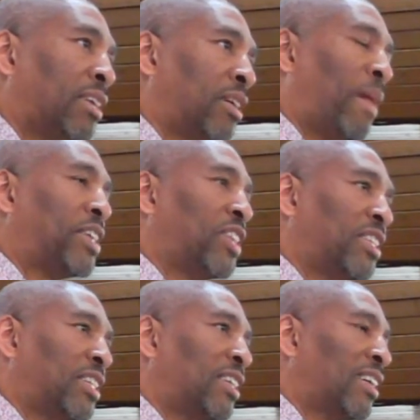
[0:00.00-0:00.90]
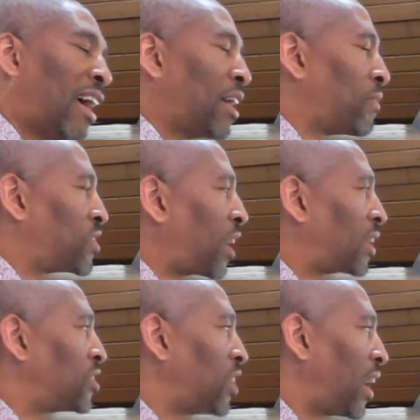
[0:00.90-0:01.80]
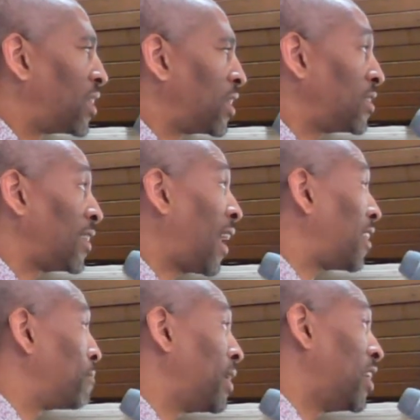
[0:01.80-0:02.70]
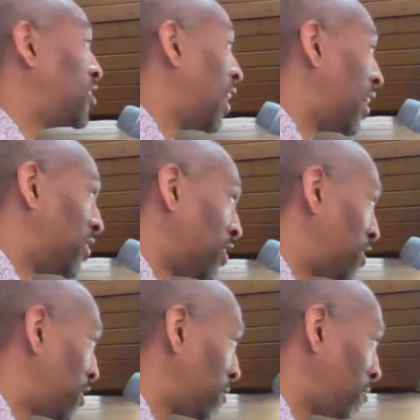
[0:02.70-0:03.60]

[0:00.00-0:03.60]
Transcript: Somebody says He's the God of a second chance. He's the God of many chances.